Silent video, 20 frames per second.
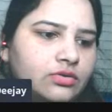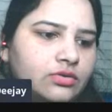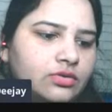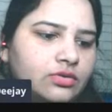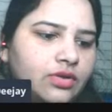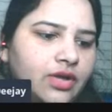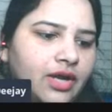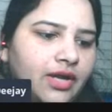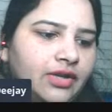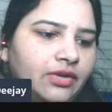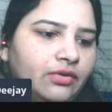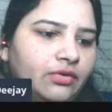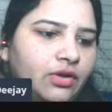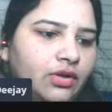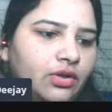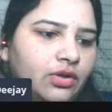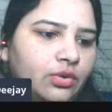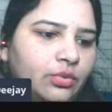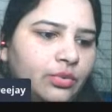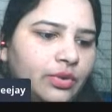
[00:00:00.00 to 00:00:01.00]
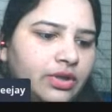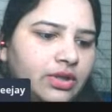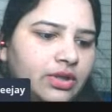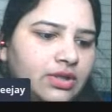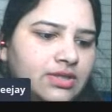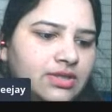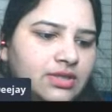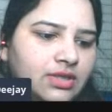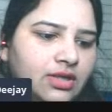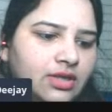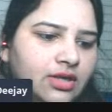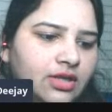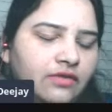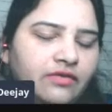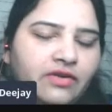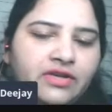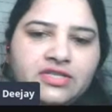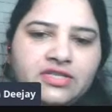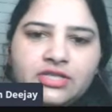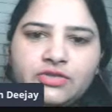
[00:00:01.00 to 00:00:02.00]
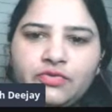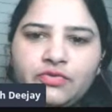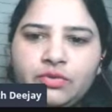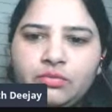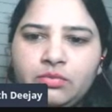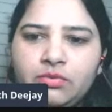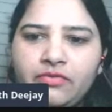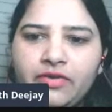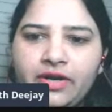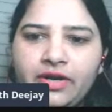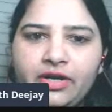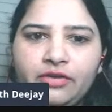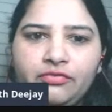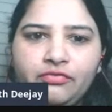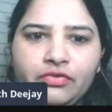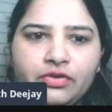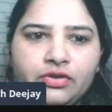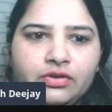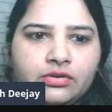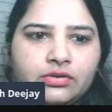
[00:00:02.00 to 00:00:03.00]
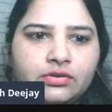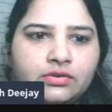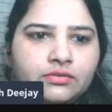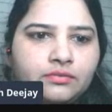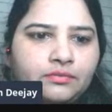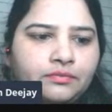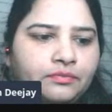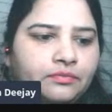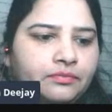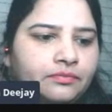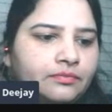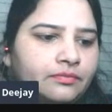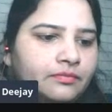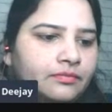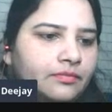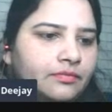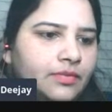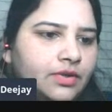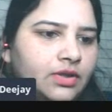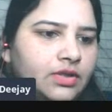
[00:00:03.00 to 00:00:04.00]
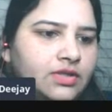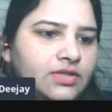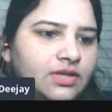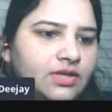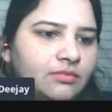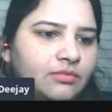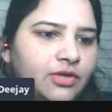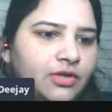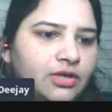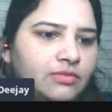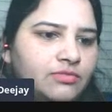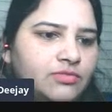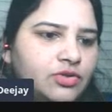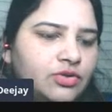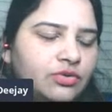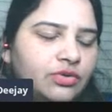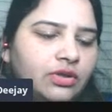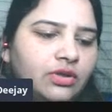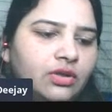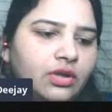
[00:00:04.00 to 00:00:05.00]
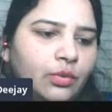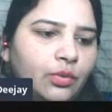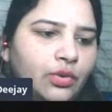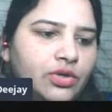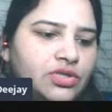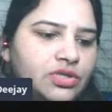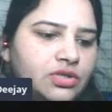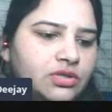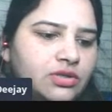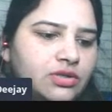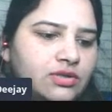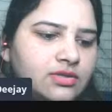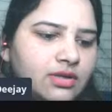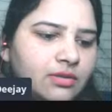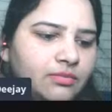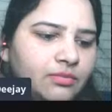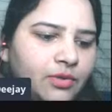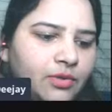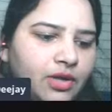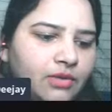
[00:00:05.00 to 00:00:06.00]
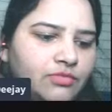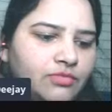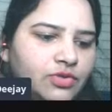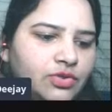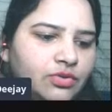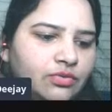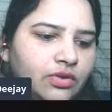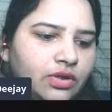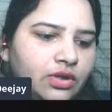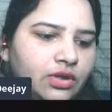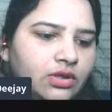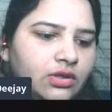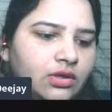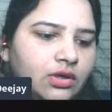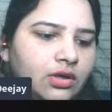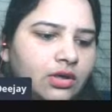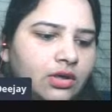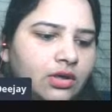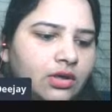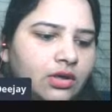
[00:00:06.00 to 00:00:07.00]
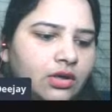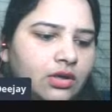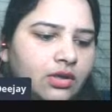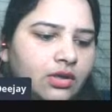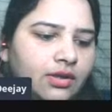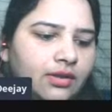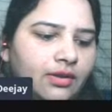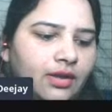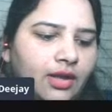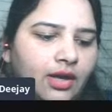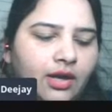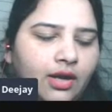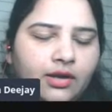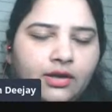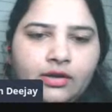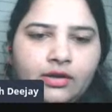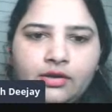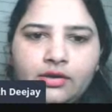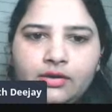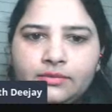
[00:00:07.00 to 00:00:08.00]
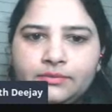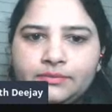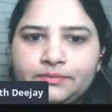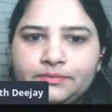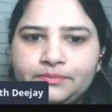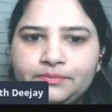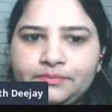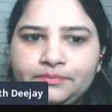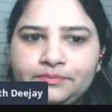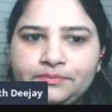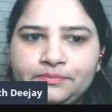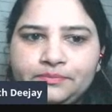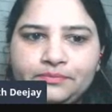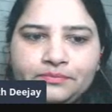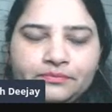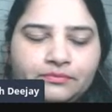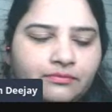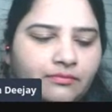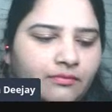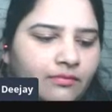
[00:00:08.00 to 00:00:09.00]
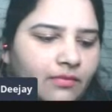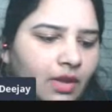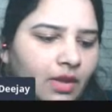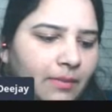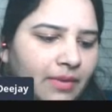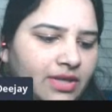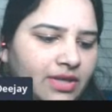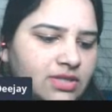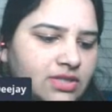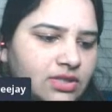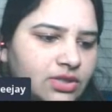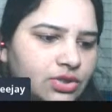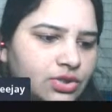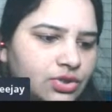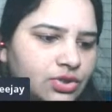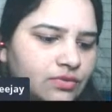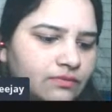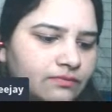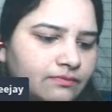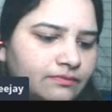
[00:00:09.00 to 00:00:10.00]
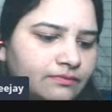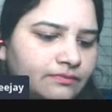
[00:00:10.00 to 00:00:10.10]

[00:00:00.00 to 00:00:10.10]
so that you can do it easily. Otherwise, it will be very difficult because sometimes you need the questions and sometimes you need that passage.